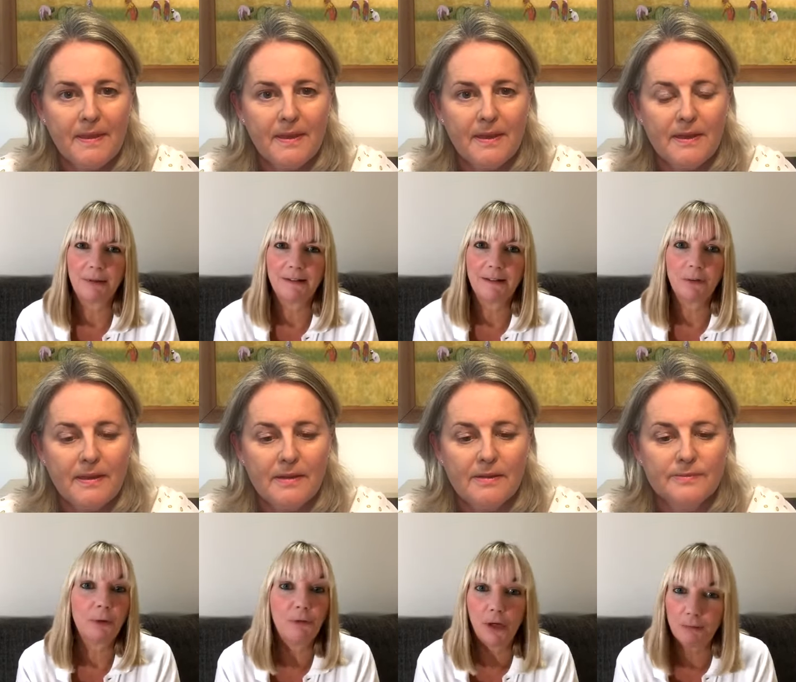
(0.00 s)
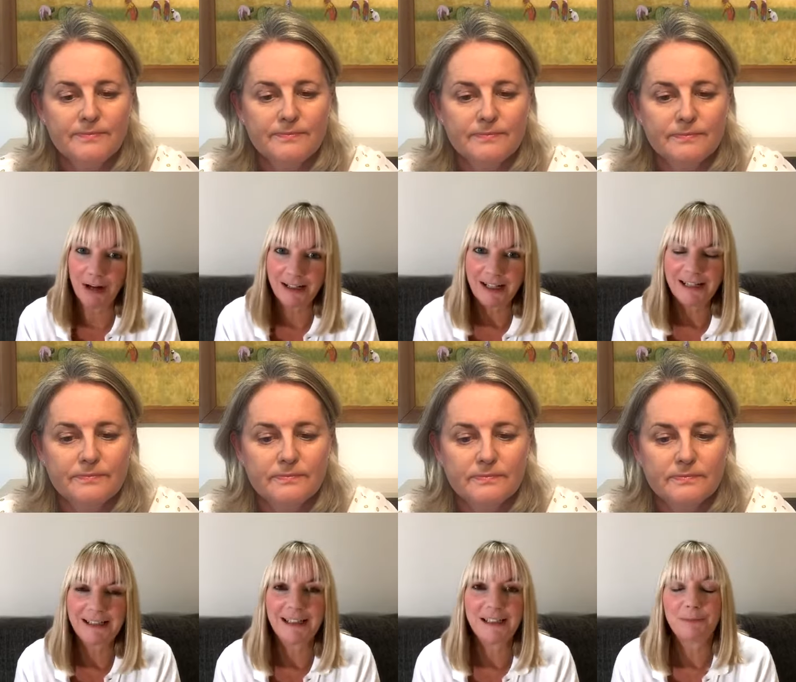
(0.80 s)
Speaker 1: business. We're fully
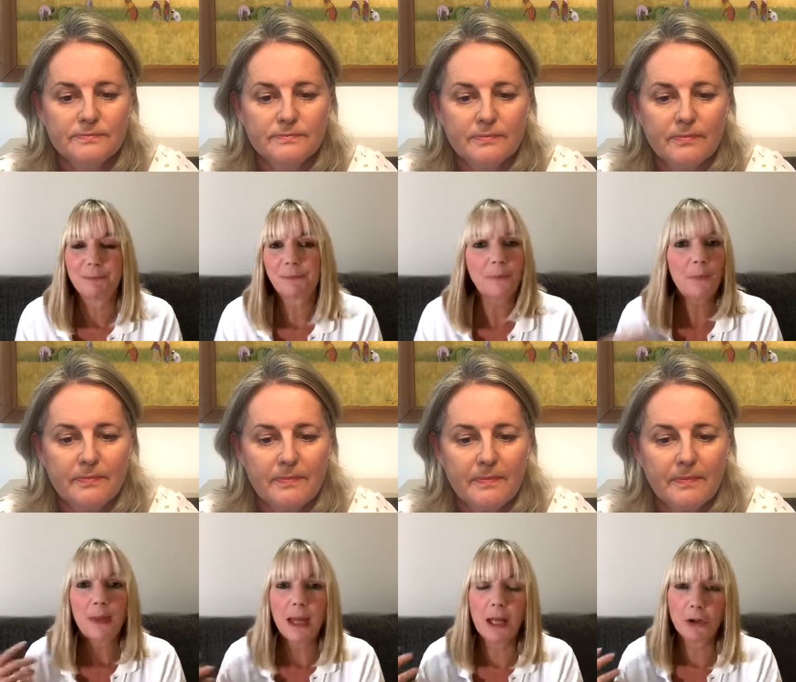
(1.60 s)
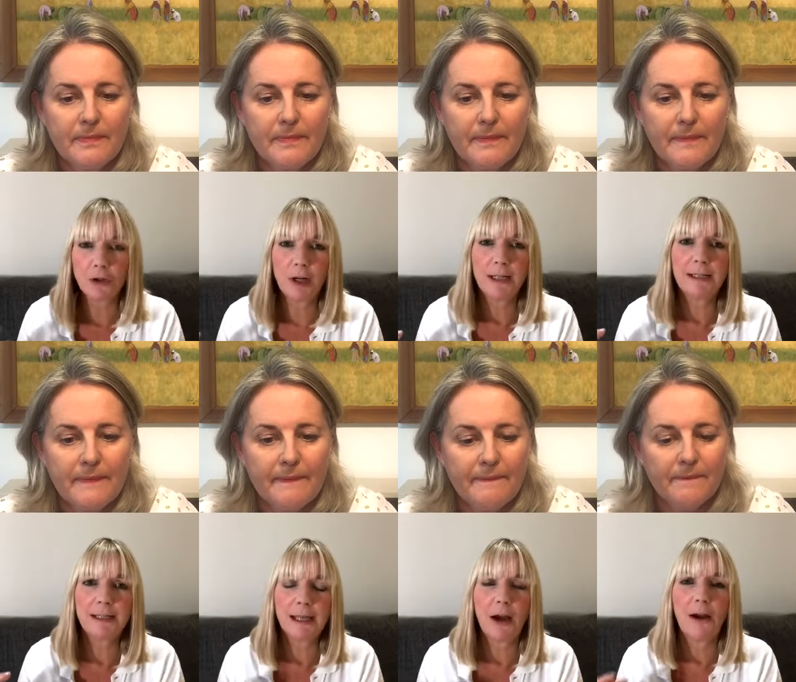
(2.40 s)
regulated and our
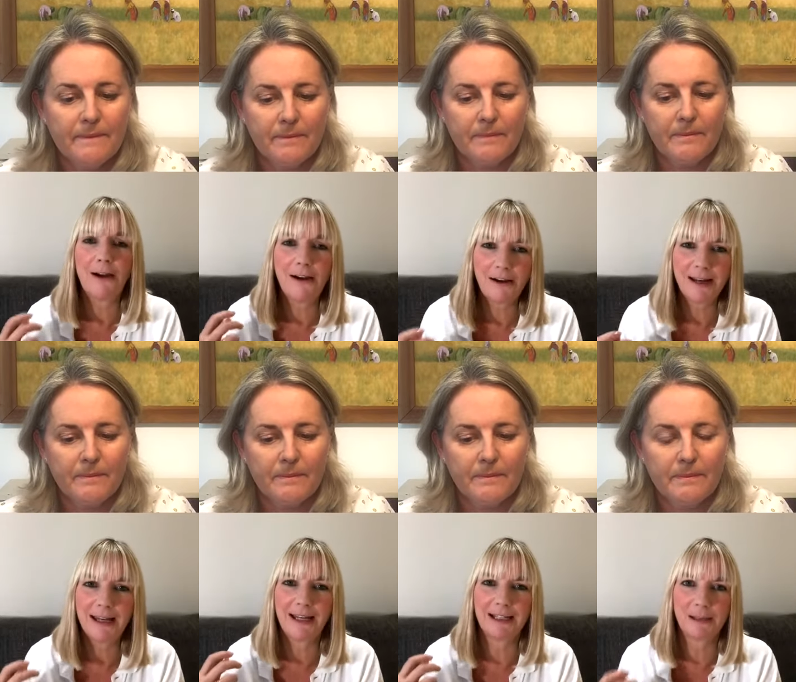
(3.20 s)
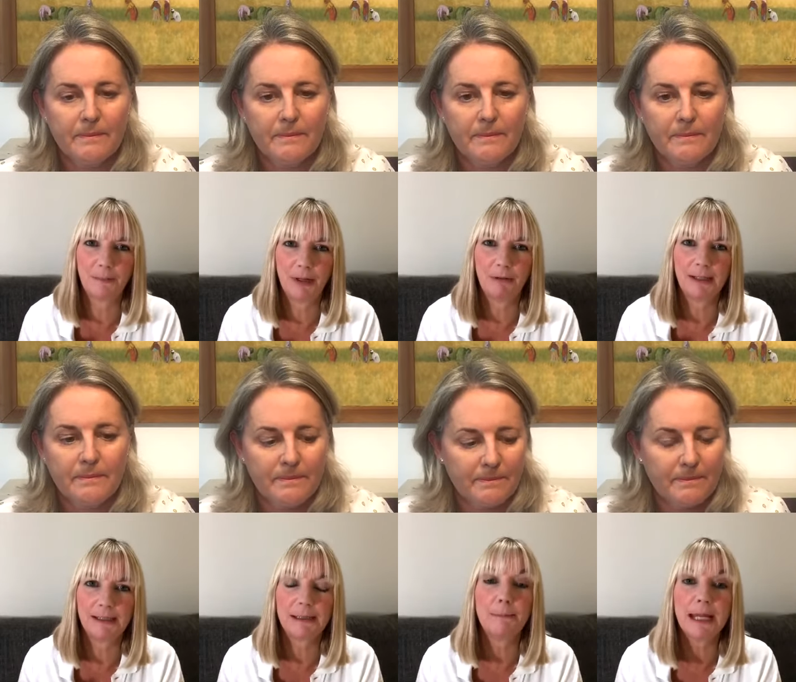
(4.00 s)
trainers are highly
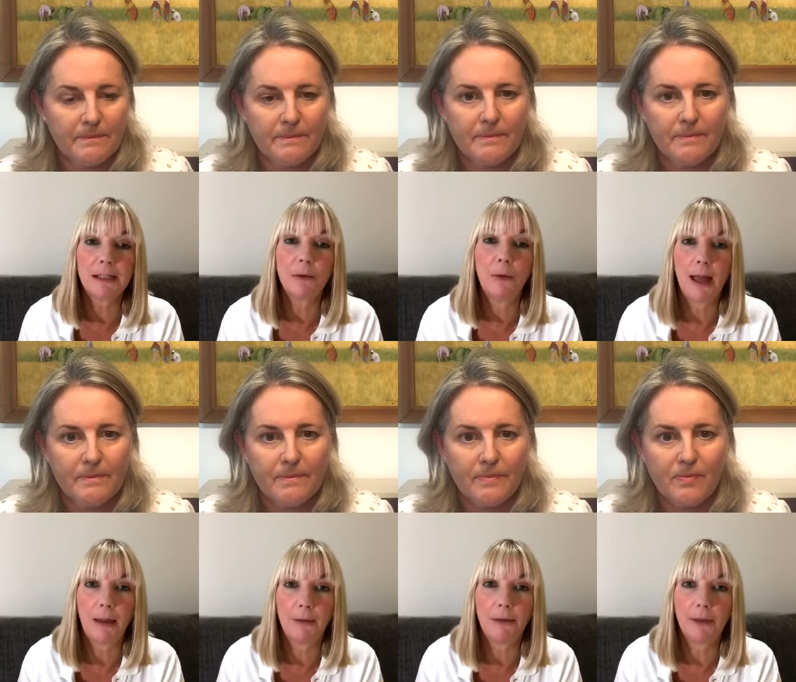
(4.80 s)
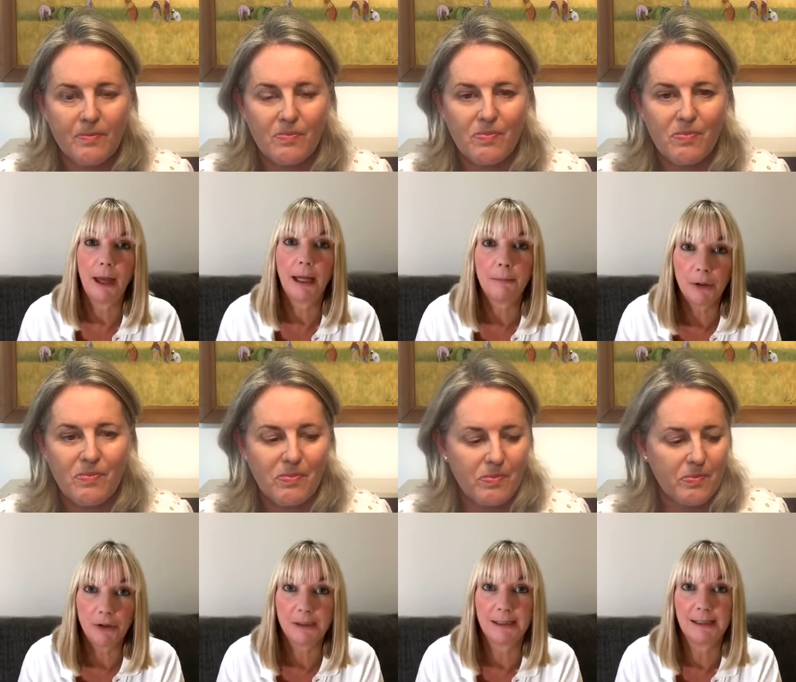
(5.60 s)
experienced medical health and
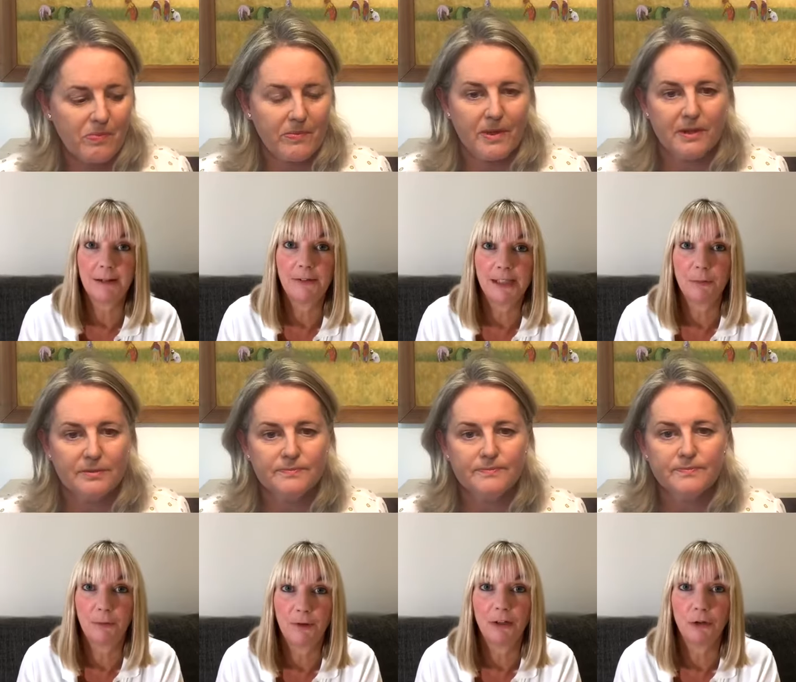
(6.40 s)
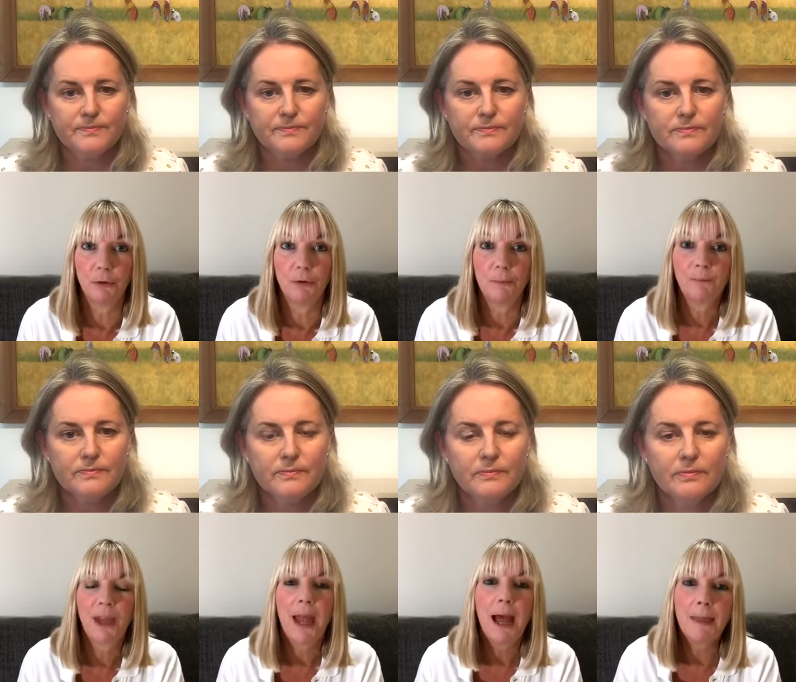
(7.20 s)
emergency services professionals.
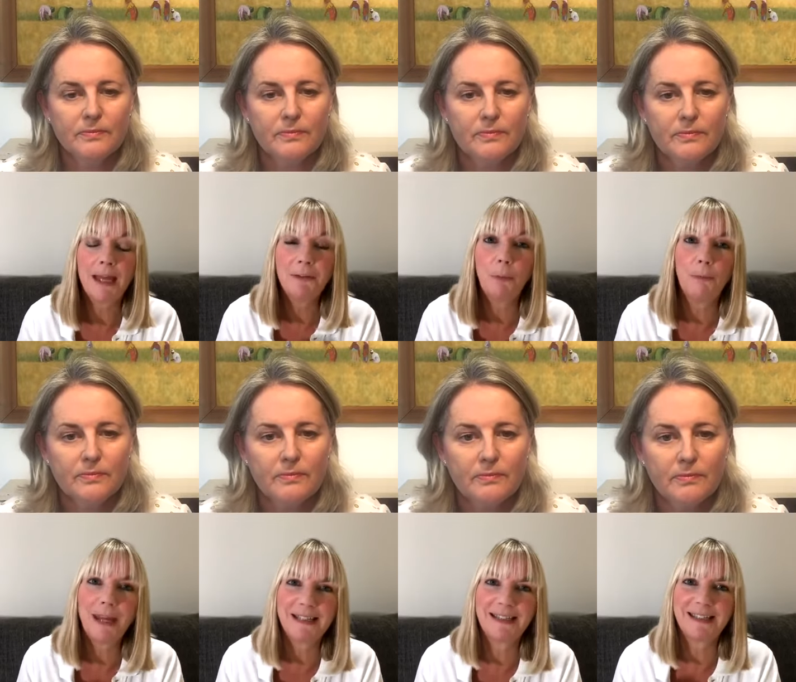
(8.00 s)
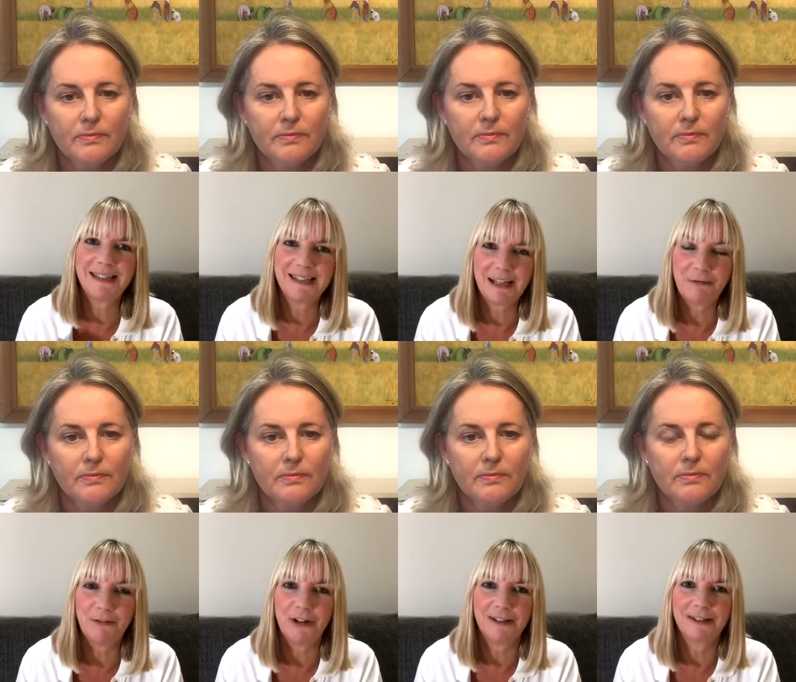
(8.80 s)
And that's what makes this
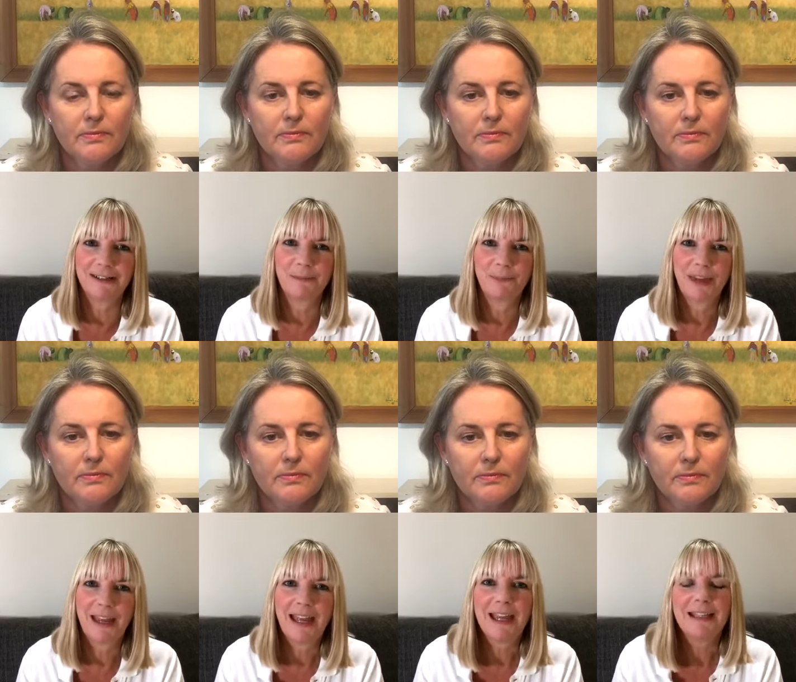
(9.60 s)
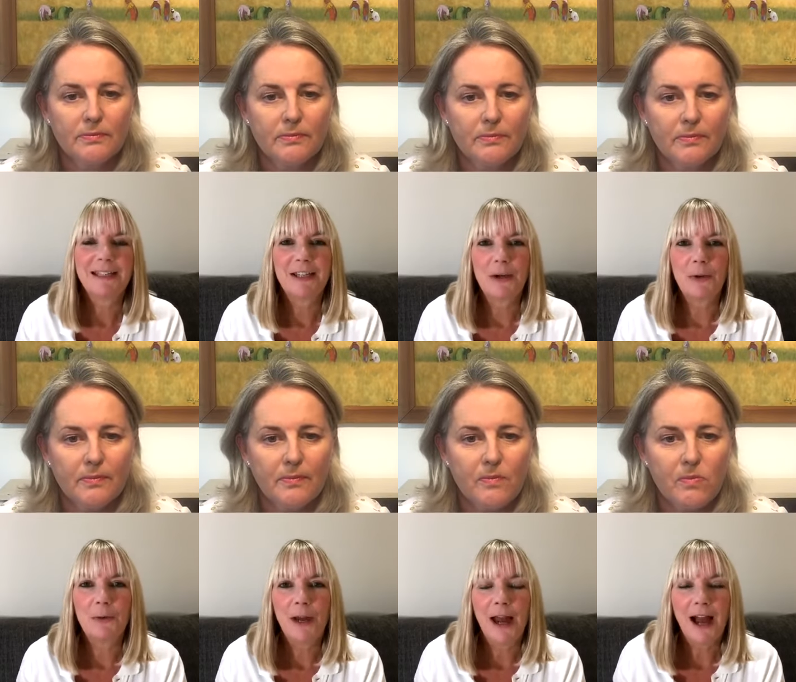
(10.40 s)
different.
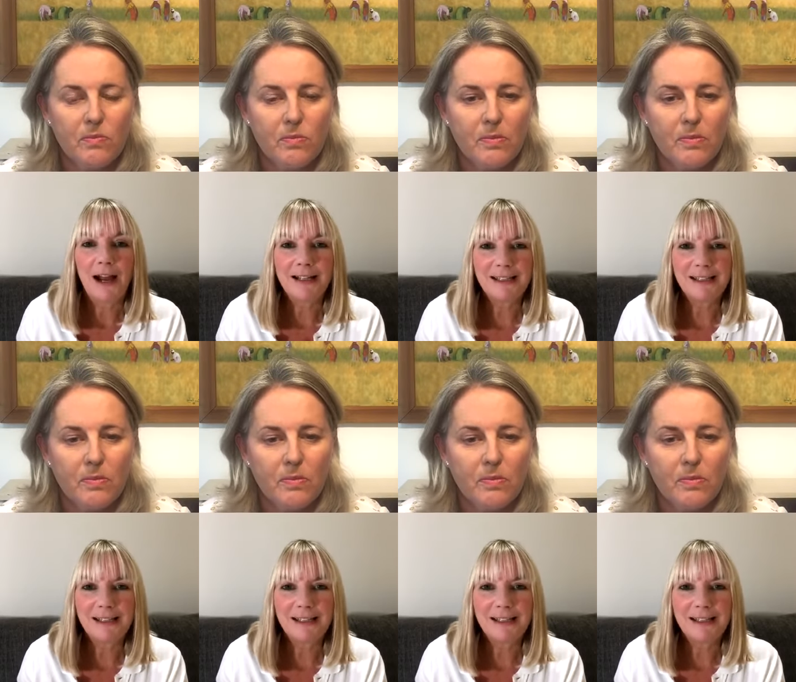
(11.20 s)
So I